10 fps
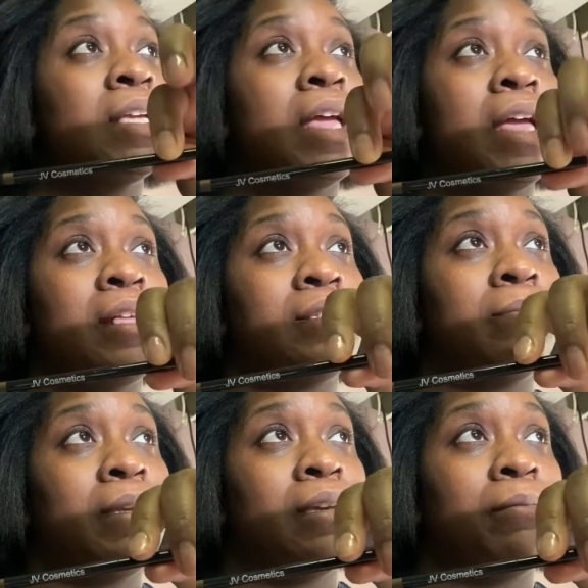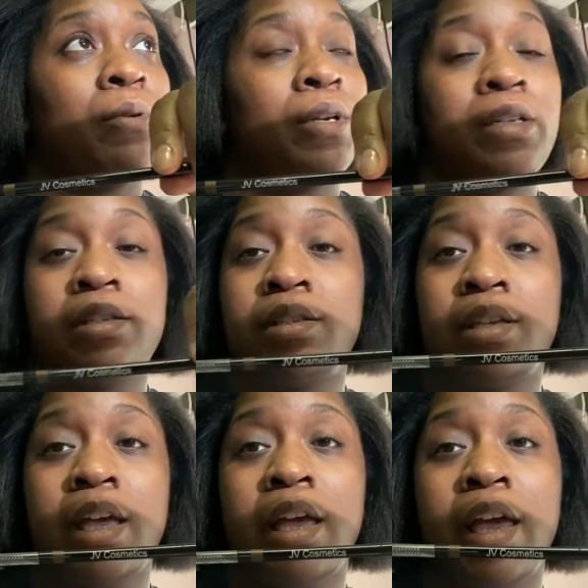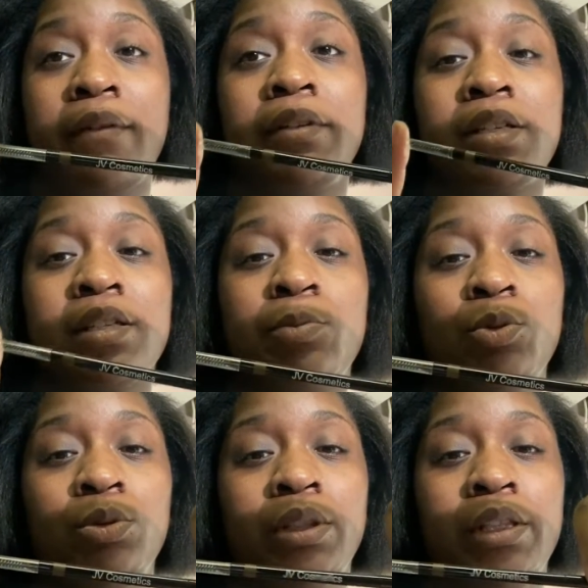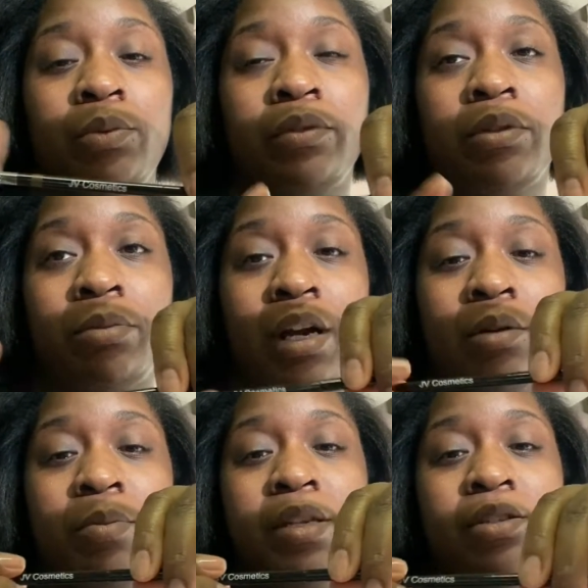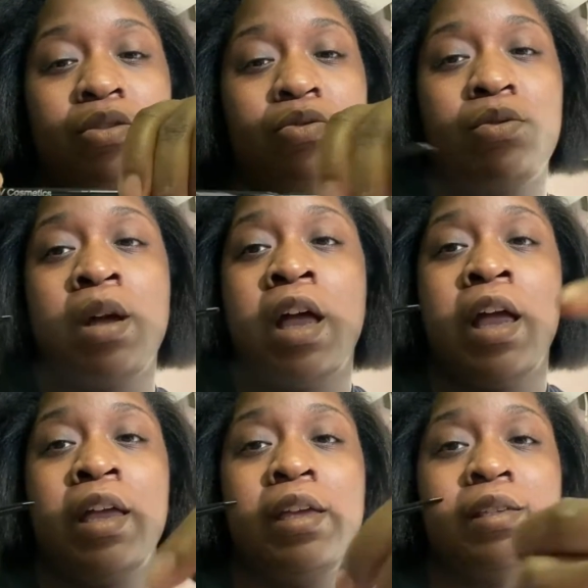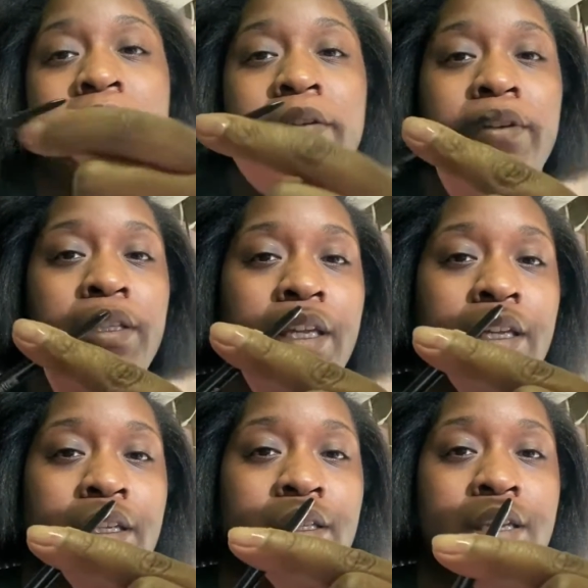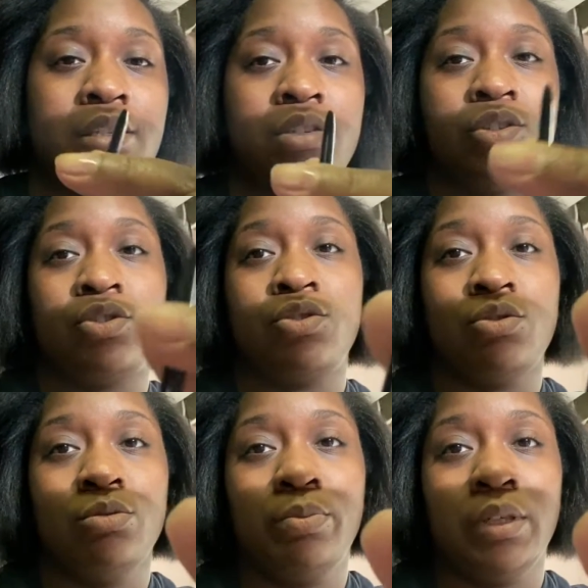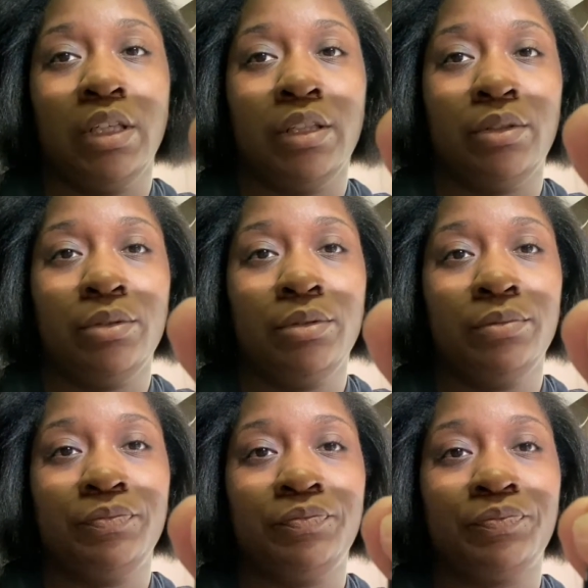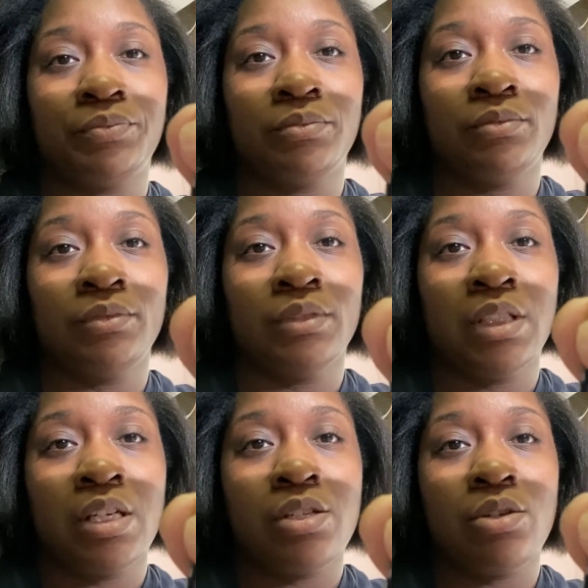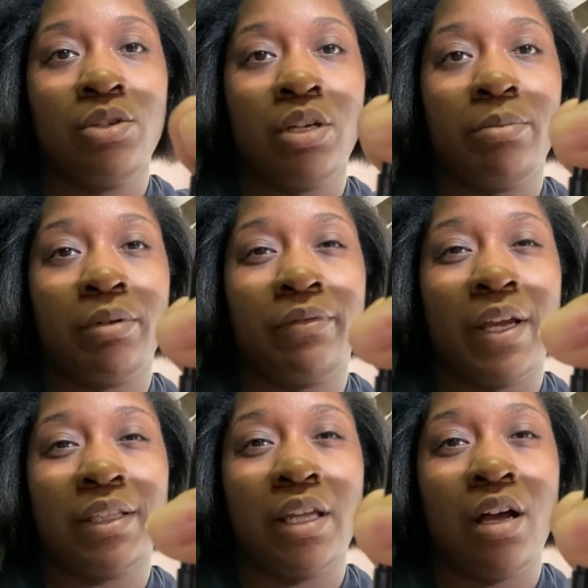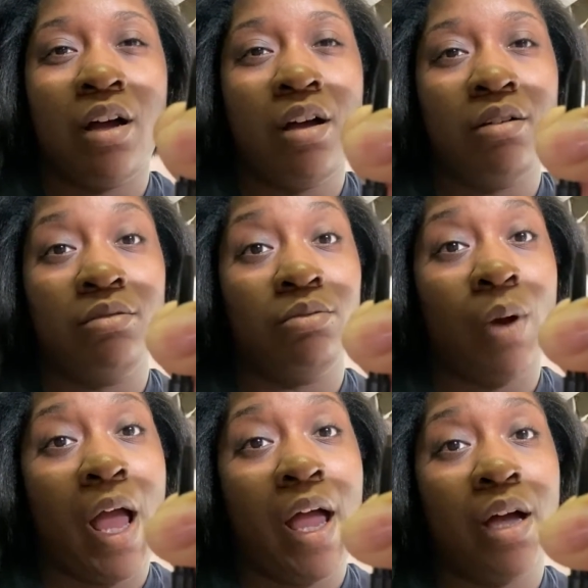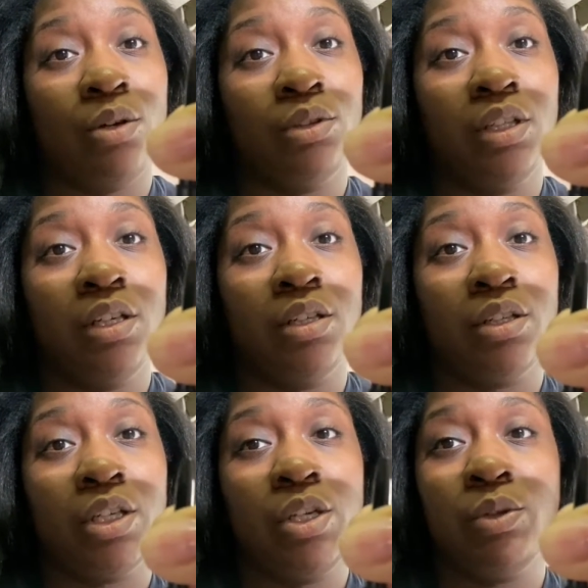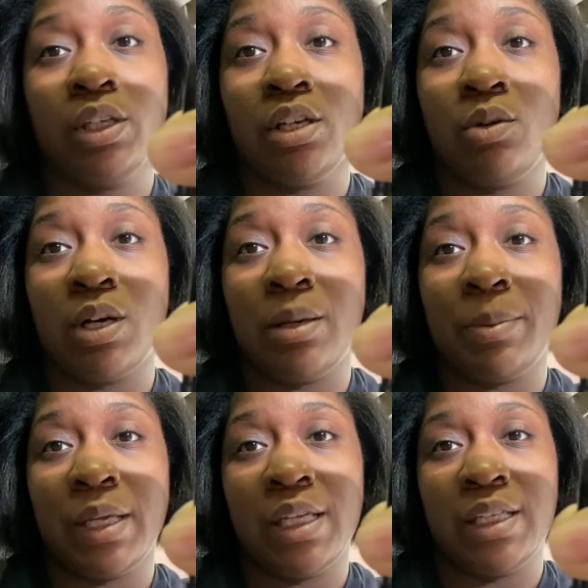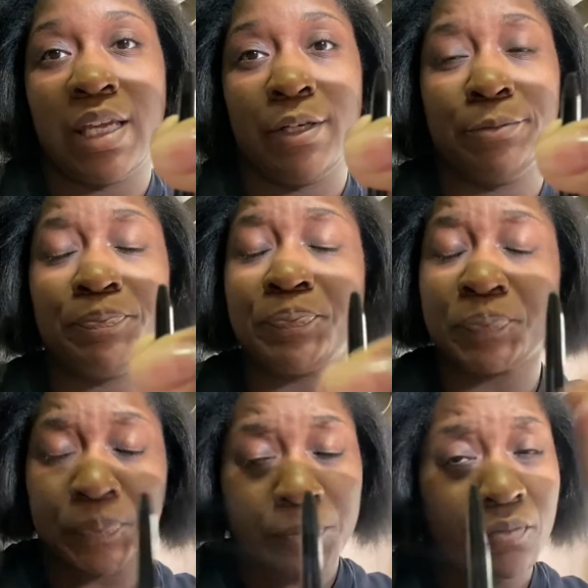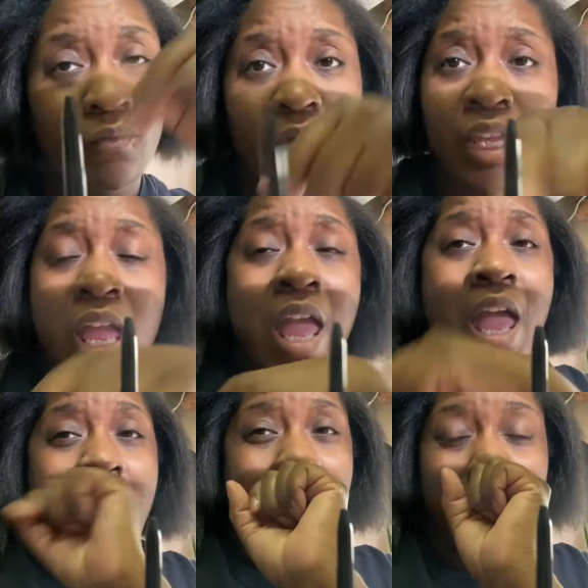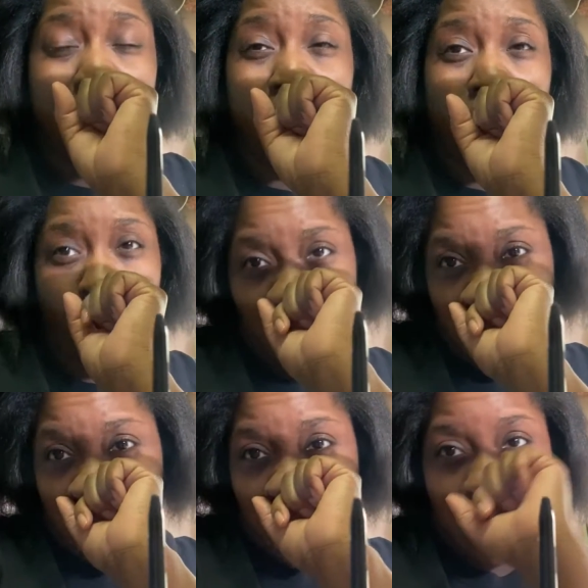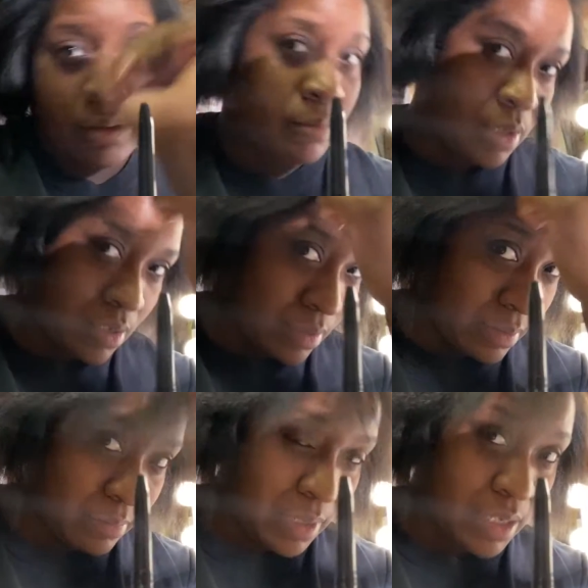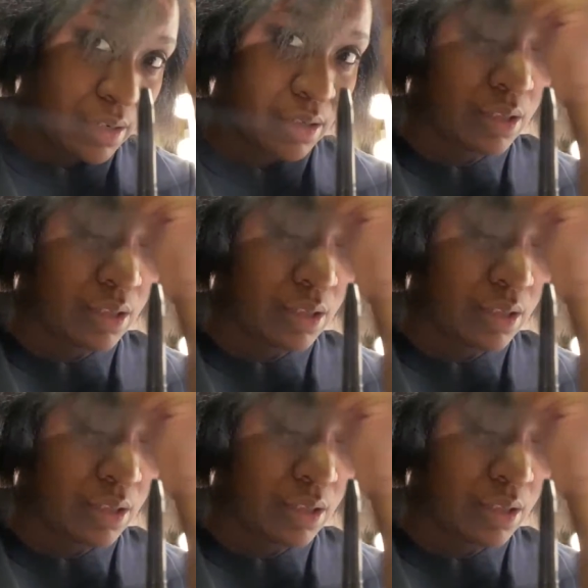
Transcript: As a makeup artist, having a spoolie with the brow pencil is everything. This is super little, so you can perfect it. Oh, wow, look. You can go up and down. I know with, my hair is so